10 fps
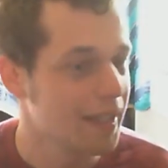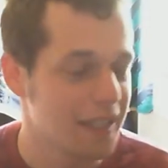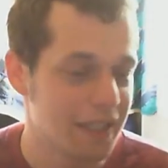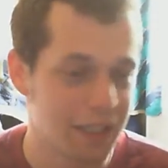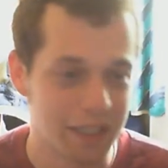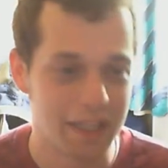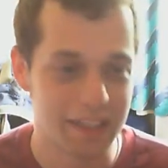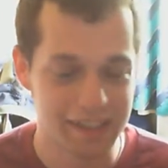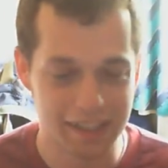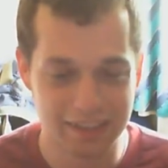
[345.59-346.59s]
and sort of
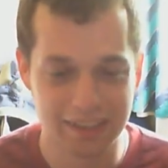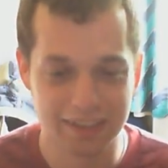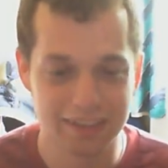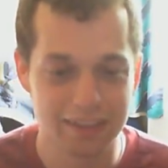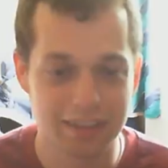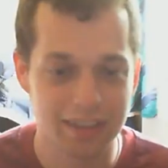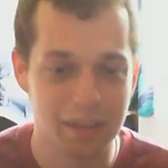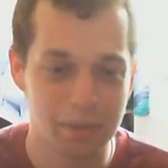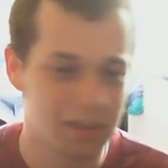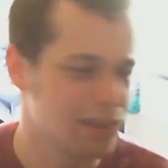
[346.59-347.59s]
like inside
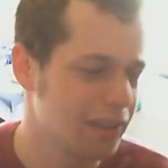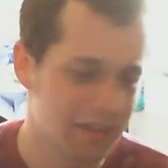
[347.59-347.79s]
the logo.